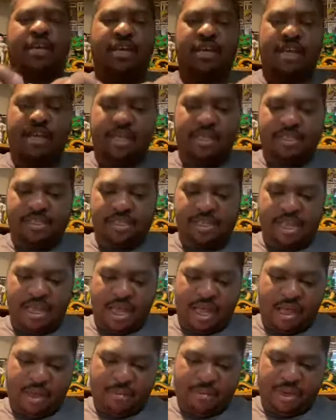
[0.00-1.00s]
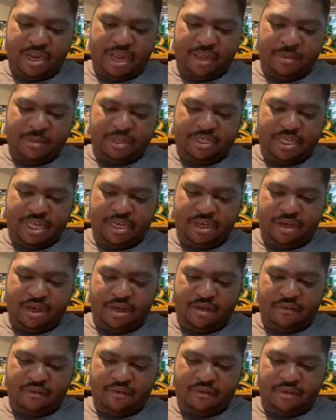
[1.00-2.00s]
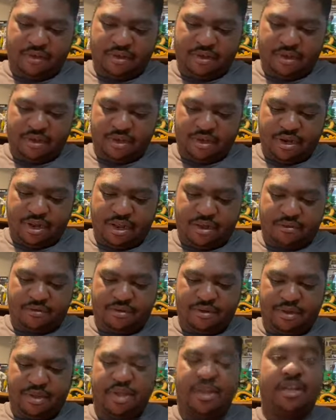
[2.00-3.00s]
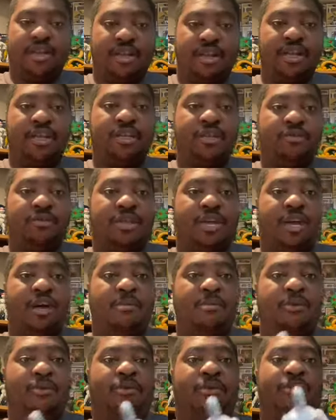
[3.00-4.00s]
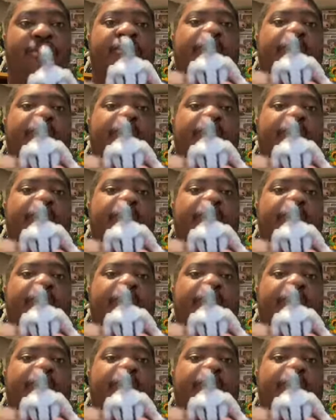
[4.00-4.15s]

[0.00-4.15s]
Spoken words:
Is the helmet able to take off? No. They glued the helmet on.